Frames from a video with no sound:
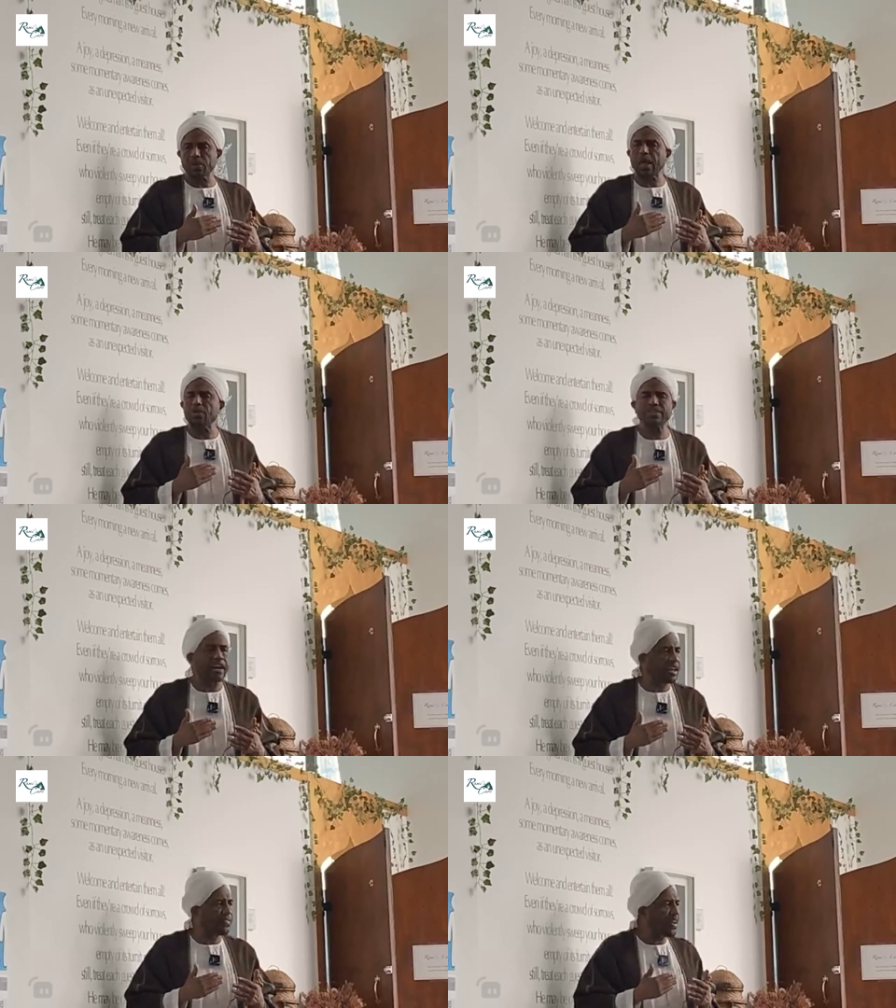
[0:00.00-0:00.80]
What are we
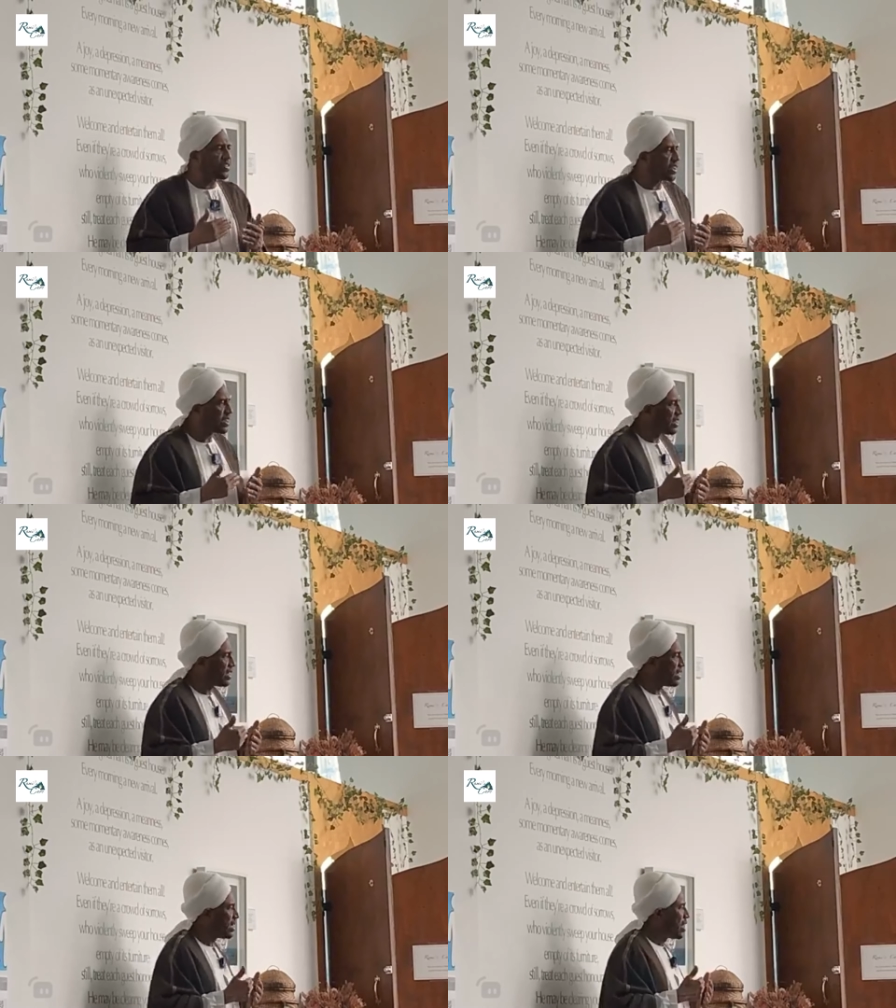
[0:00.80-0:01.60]
sacrificing?
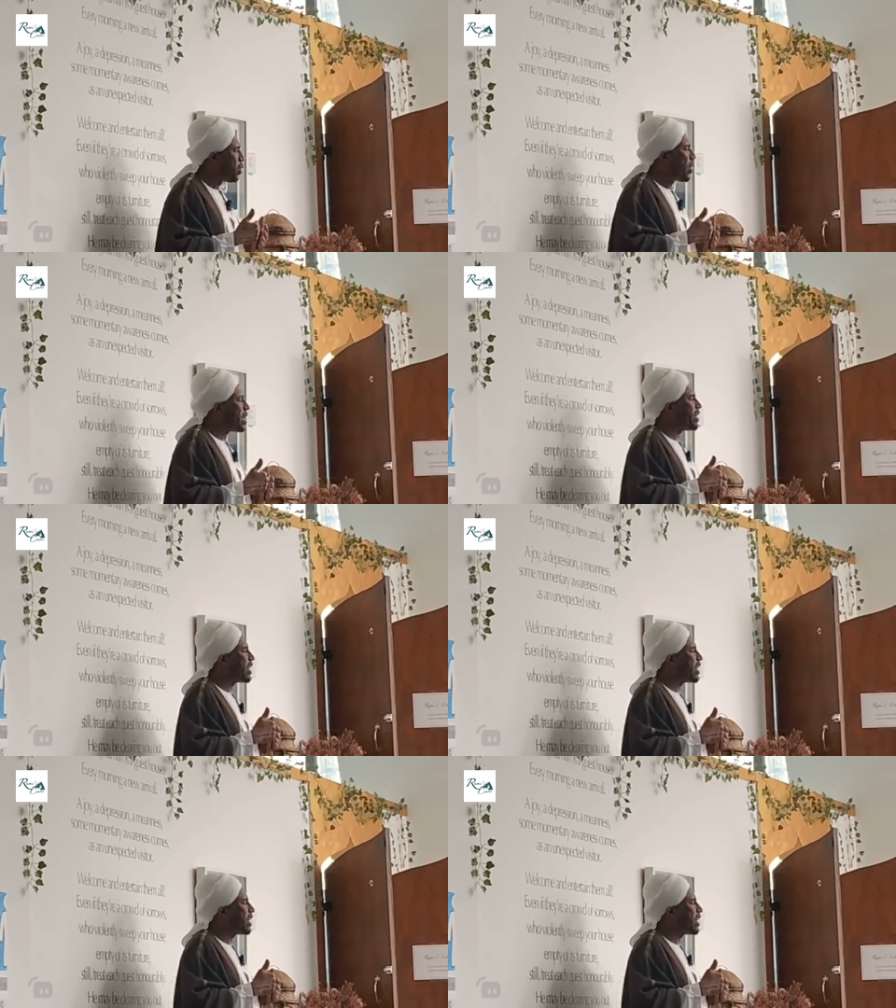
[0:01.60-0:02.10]
We are